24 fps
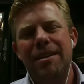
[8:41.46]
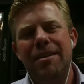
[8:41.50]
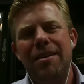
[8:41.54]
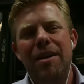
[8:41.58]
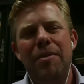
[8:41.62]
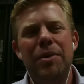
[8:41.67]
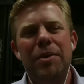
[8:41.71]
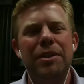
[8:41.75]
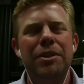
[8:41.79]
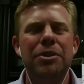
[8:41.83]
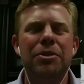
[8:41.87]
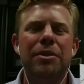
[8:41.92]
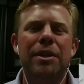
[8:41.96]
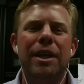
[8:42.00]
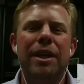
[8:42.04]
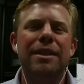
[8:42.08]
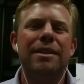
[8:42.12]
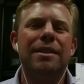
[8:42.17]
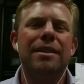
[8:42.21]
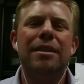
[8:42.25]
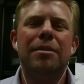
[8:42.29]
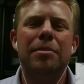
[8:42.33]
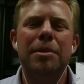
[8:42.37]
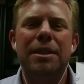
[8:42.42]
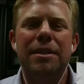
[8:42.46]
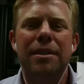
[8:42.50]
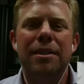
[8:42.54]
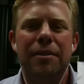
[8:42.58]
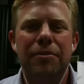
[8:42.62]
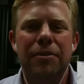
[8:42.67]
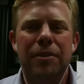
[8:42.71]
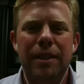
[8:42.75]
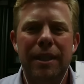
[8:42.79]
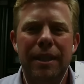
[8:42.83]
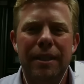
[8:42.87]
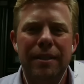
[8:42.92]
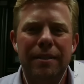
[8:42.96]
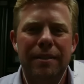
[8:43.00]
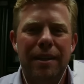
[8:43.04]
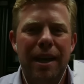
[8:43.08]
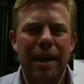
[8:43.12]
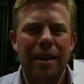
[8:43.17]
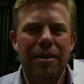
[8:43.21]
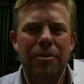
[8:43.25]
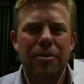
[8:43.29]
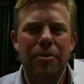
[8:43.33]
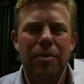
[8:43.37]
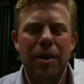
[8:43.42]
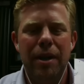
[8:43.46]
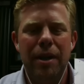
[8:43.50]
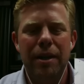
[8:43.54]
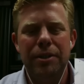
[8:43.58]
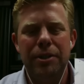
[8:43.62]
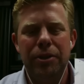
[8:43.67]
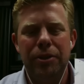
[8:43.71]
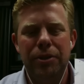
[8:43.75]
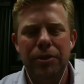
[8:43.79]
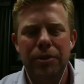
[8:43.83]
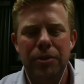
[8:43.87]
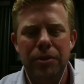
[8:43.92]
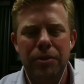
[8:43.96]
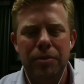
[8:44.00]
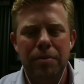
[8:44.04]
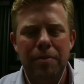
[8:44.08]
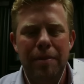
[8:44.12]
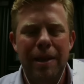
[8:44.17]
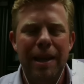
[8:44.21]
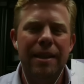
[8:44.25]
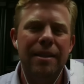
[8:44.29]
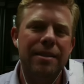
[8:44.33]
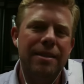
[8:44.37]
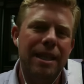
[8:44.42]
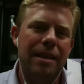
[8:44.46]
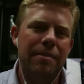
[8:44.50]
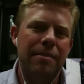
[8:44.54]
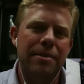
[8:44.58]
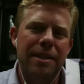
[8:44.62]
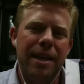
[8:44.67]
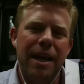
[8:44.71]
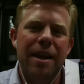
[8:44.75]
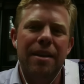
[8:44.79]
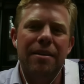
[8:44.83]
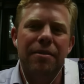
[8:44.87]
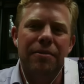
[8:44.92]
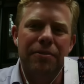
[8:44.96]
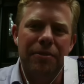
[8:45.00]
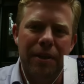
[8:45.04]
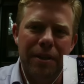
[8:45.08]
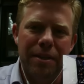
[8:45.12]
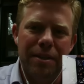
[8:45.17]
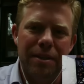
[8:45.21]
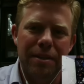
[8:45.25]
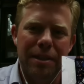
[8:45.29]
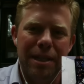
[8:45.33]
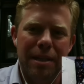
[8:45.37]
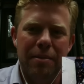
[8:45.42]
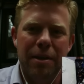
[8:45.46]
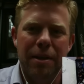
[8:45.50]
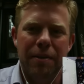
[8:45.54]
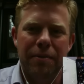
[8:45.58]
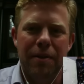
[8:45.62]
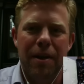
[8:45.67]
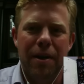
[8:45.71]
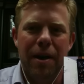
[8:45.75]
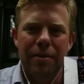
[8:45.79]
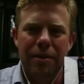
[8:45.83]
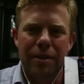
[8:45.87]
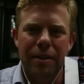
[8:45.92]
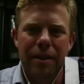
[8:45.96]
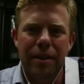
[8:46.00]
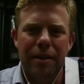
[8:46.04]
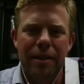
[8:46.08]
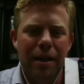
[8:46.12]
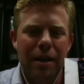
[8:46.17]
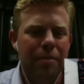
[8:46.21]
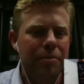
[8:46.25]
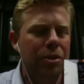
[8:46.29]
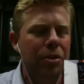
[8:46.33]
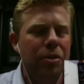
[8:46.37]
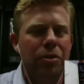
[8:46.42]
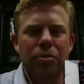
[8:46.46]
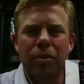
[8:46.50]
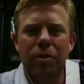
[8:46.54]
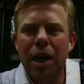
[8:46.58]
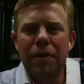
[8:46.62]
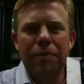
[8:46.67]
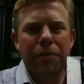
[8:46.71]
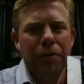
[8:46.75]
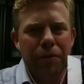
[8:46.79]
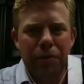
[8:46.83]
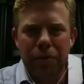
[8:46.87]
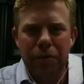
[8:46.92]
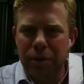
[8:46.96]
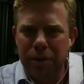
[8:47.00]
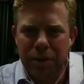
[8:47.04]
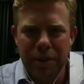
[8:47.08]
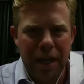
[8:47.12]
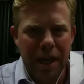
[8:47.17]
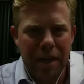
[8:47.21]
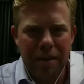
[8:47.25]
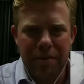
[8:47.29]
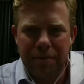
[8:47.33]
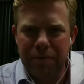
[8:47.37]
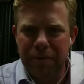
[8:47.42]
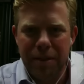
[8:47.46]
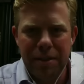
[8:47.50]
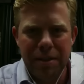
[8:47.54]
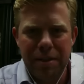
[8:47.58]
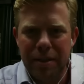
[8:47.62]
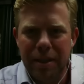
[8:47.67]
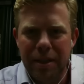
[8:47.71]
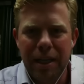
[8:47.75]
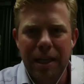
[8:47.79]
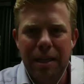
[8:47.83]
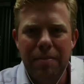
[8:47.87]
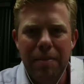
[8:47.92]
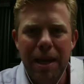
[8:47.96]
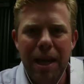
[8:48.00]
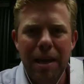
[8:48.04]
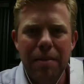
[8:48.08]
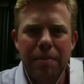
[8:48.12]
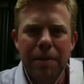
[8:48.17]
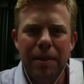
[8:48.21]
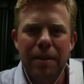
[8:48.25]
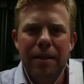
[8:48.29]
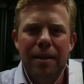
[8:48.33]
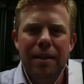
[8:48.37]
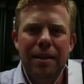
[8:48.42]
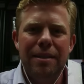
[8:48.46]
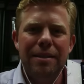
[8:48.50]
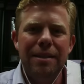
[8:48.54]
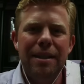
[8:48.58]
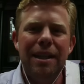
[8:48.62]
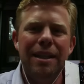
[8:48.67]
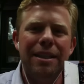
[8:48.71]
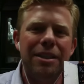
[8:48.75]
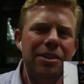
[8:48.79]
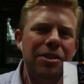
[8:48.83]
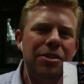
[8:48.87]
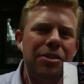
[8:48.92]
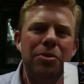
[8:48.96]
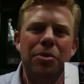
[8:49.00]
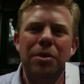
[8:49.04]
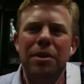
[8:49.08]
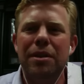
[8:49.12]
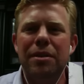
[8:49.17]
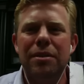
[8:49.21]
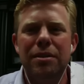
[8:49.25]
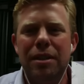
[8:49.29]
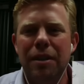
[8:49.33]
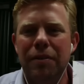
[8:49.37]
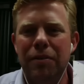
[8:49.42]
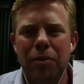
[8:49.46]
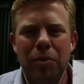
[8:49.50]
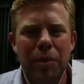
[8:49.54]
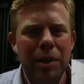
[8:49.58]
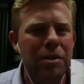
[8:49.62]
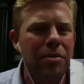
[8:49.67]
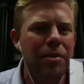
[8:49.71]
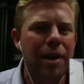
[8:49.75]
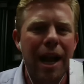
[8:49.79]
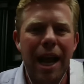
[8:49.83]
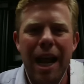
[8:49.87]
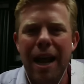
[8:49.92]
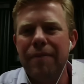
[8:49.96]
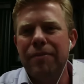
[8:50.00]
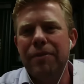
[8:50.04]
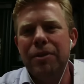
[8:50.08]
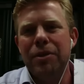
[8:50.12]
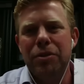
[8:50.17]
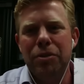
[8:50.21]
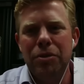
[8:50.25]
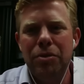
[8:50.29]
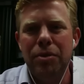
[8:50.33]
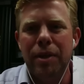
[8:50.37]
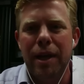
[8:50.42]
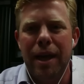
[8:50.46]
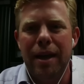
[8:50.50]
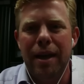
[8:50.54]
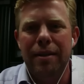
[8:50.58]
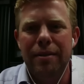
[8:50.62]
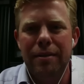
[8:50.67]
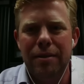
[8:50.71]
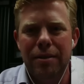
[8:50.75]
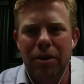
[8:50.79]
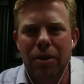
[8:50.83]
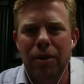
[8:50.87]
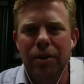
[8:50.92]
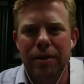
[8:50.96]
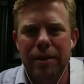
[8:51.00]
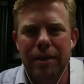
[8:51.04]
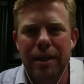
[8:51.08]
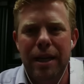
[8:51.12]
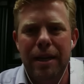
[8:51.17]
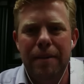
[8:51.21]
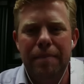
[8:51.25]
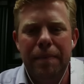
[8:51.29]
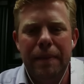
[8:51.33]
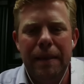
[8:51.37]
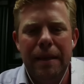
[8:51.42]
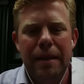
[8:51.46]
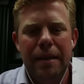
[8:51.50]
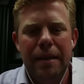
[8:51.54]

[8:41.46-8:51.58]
I want to do things a little bit differently. I don't want to make the same sacrifices that my father did. Now, I'm so grateful for the sacrifices that he made, but I said, let's just do it a little different. We don't have to do that all the time.